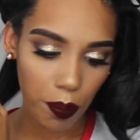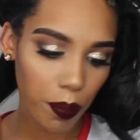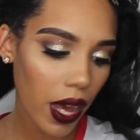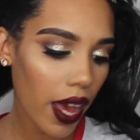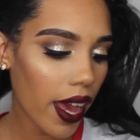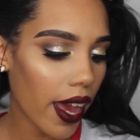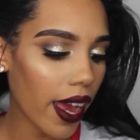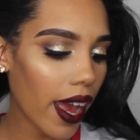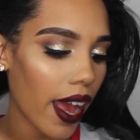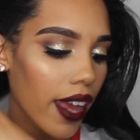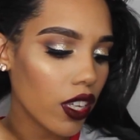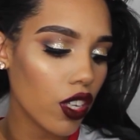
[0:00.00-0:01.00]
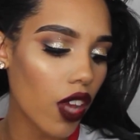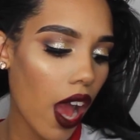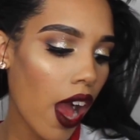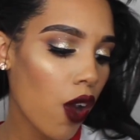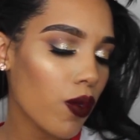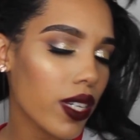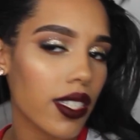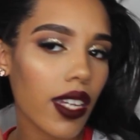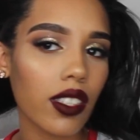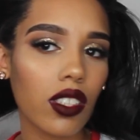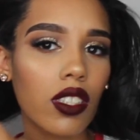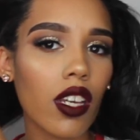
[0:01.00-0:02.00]
But I always
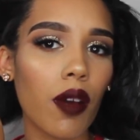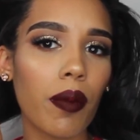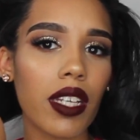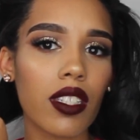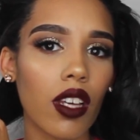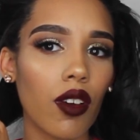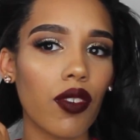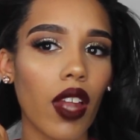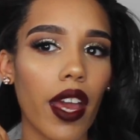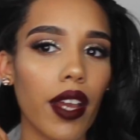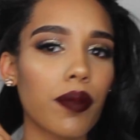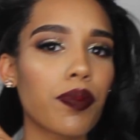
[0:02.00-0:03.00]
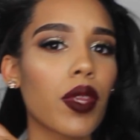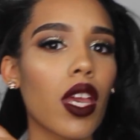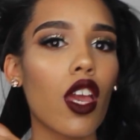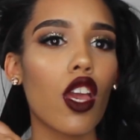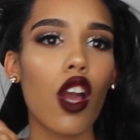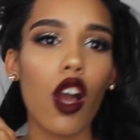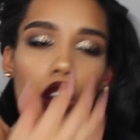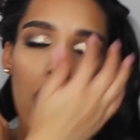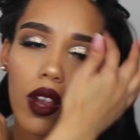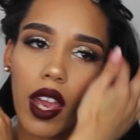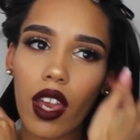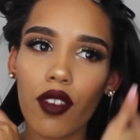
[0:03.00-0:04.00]
like to tell myself, like,
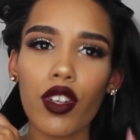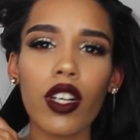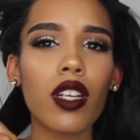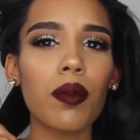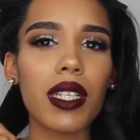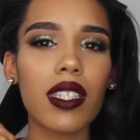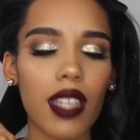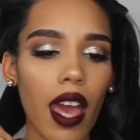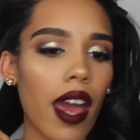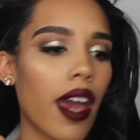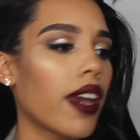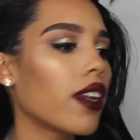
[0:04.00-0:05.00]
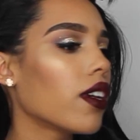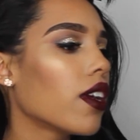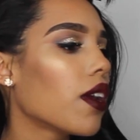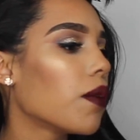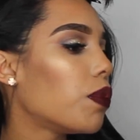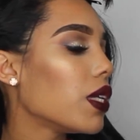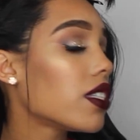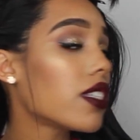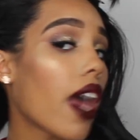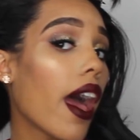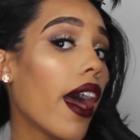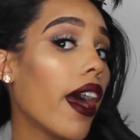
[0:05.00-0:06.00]
okay, if you're gonna be sad
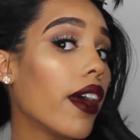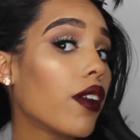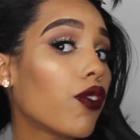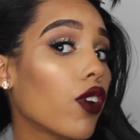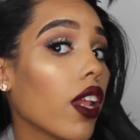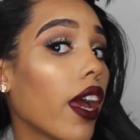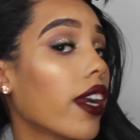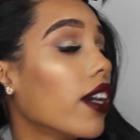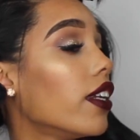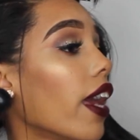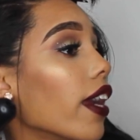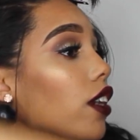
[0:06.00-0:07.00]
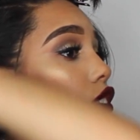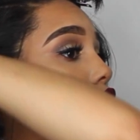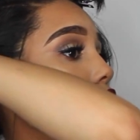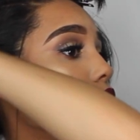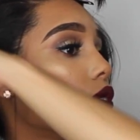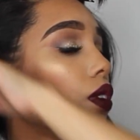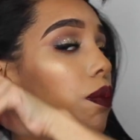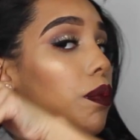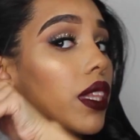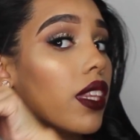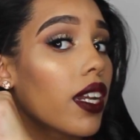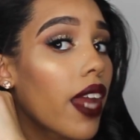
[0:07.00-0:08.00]
for like a day or two.
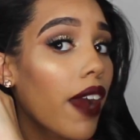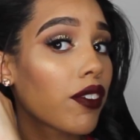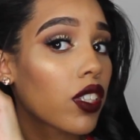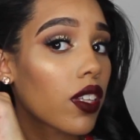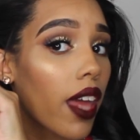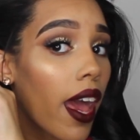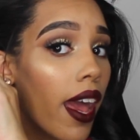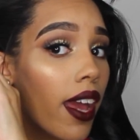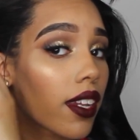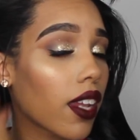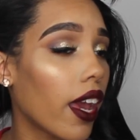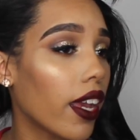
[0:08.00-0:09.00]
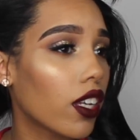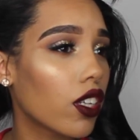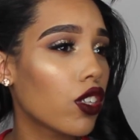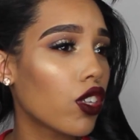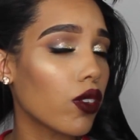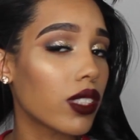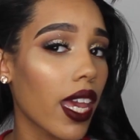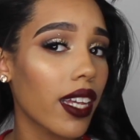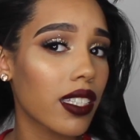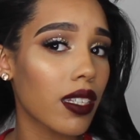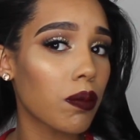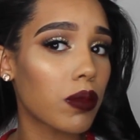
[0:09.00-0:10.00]
But then after that, like, you know,
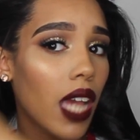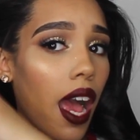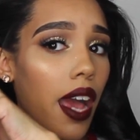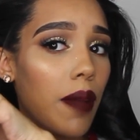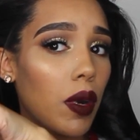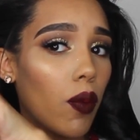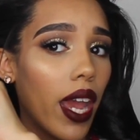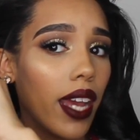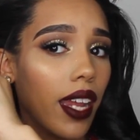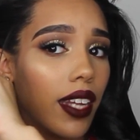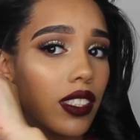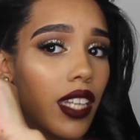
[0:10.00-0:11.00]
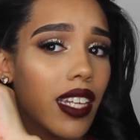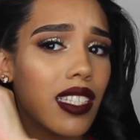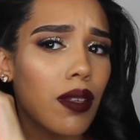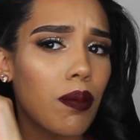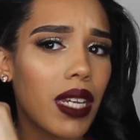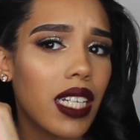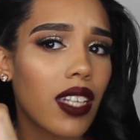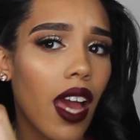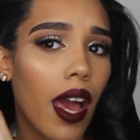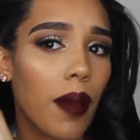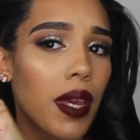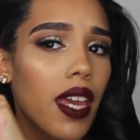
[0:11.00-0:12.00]
take some time away, like take some me
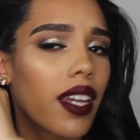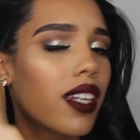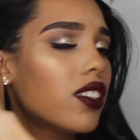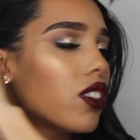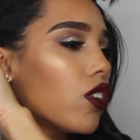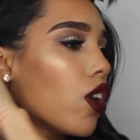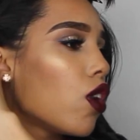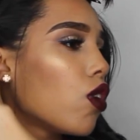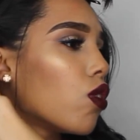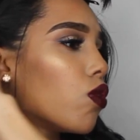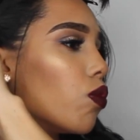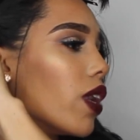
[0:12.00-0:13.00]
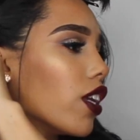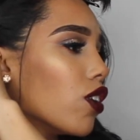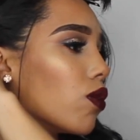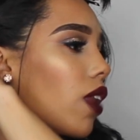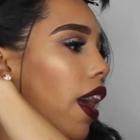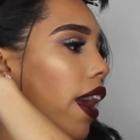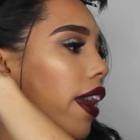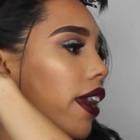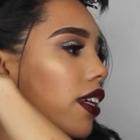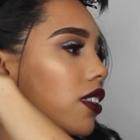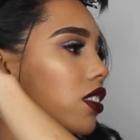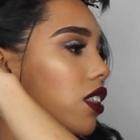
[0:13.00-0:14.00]
time. Get to know what you
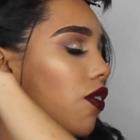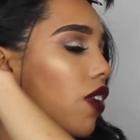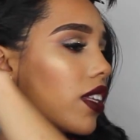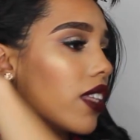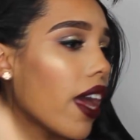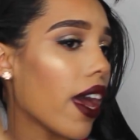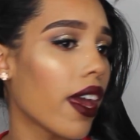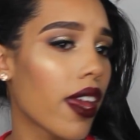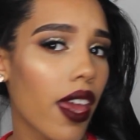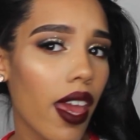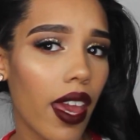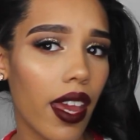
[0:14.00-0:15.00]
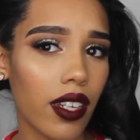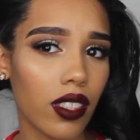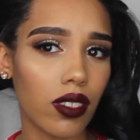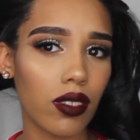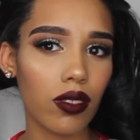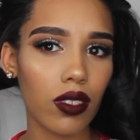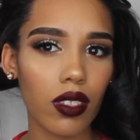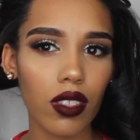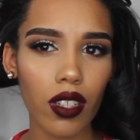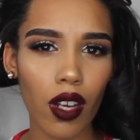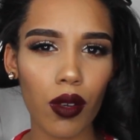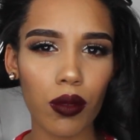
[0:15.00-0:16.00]
like and stuff like that. And,
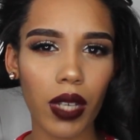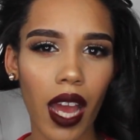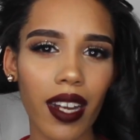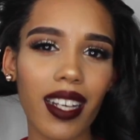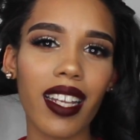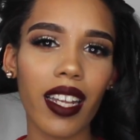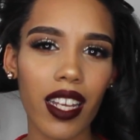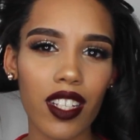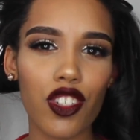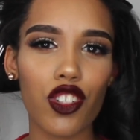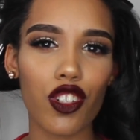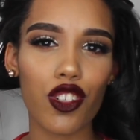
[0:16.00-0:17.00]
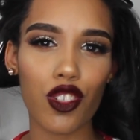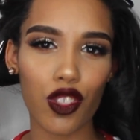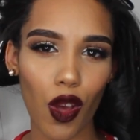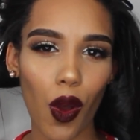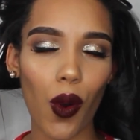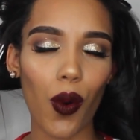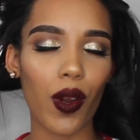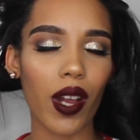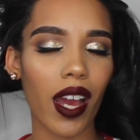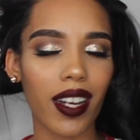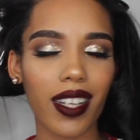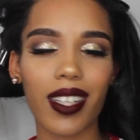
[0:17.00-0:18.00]
you know, kind of cleanse your soul,
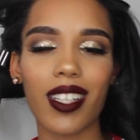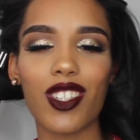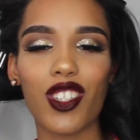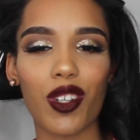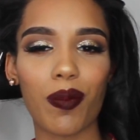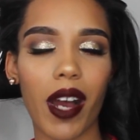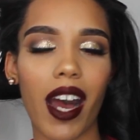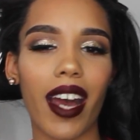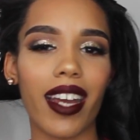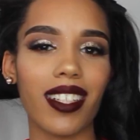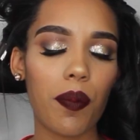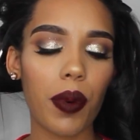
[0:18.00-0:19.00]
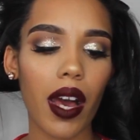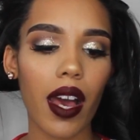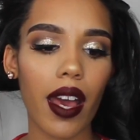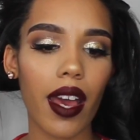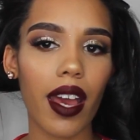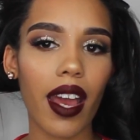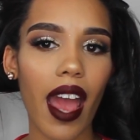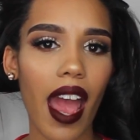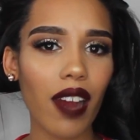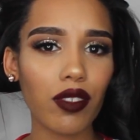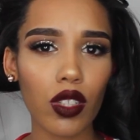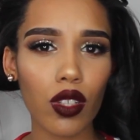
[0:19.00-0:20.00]
kind of cleanse your mind. But
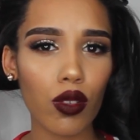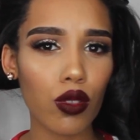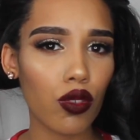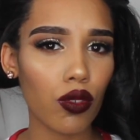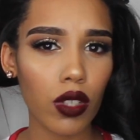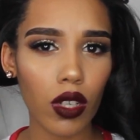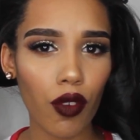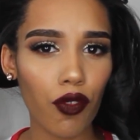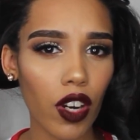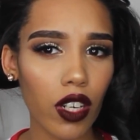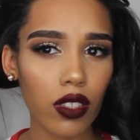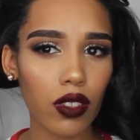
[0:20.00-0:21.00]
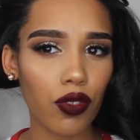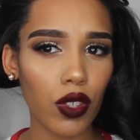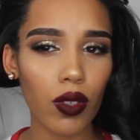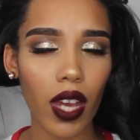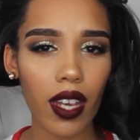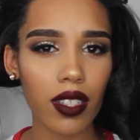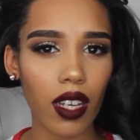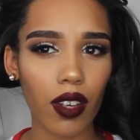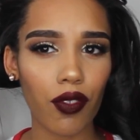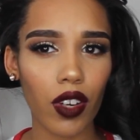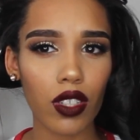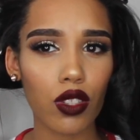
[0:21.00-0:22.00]
after those, you know, first few days, like
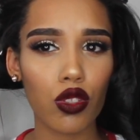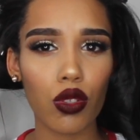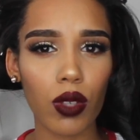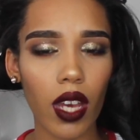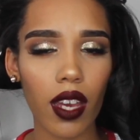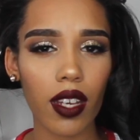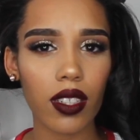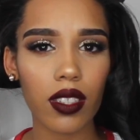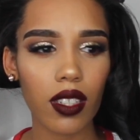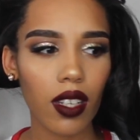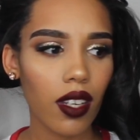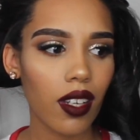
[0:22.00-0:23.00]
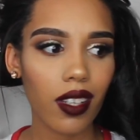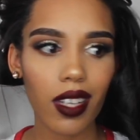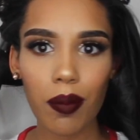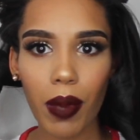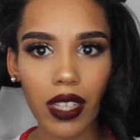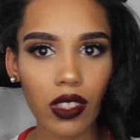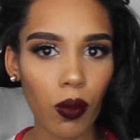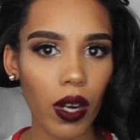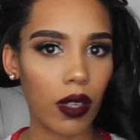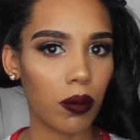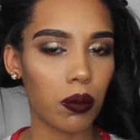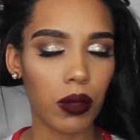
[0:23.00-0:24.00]
first 2 days, get back to
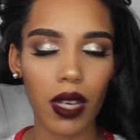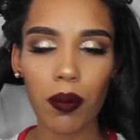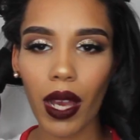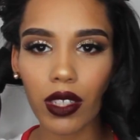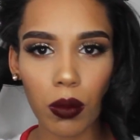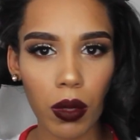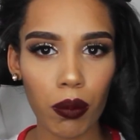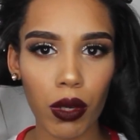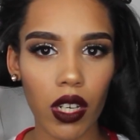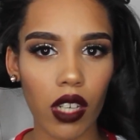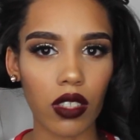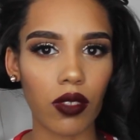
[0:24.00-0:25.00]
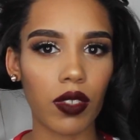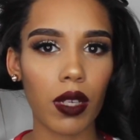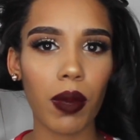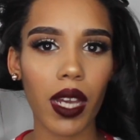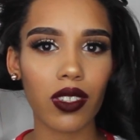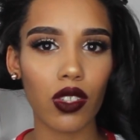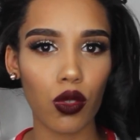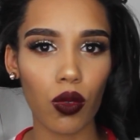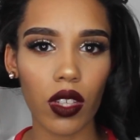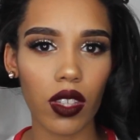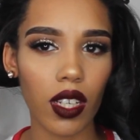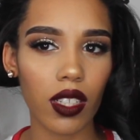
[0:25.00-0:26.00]
work. Get back to being productive. Get back to doing
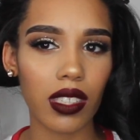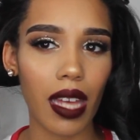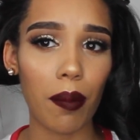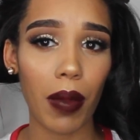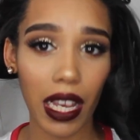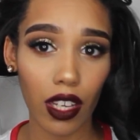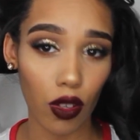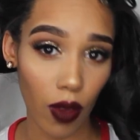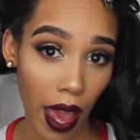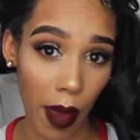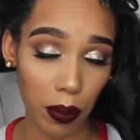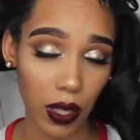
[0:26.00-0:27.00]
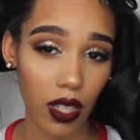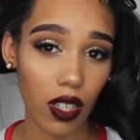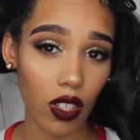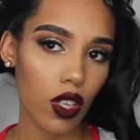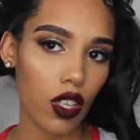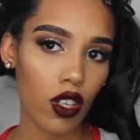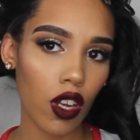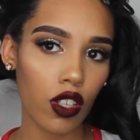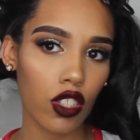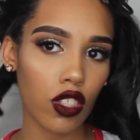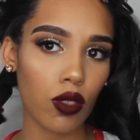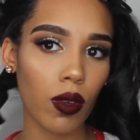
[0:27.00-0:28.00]
the things that make you happy. You know,
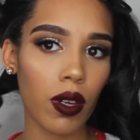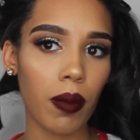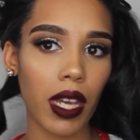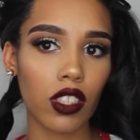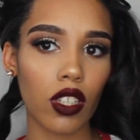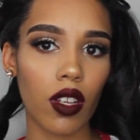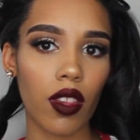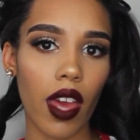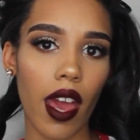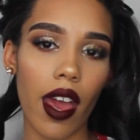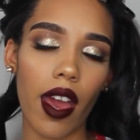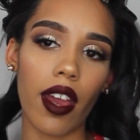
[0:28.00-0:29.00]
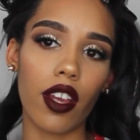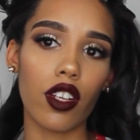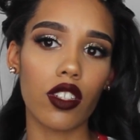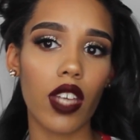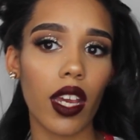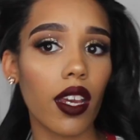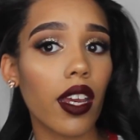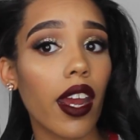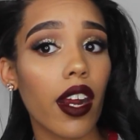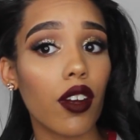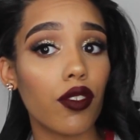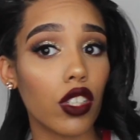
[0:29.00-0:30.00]
you just want to make sure that you're taking
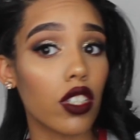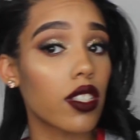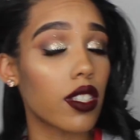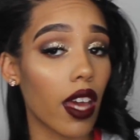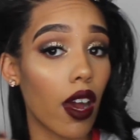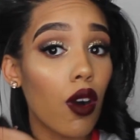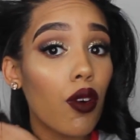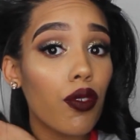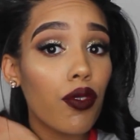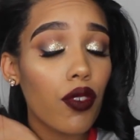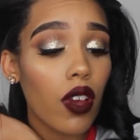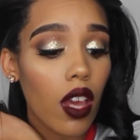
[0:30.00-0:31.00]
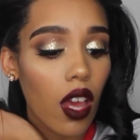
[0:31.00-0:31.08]
care of yourself.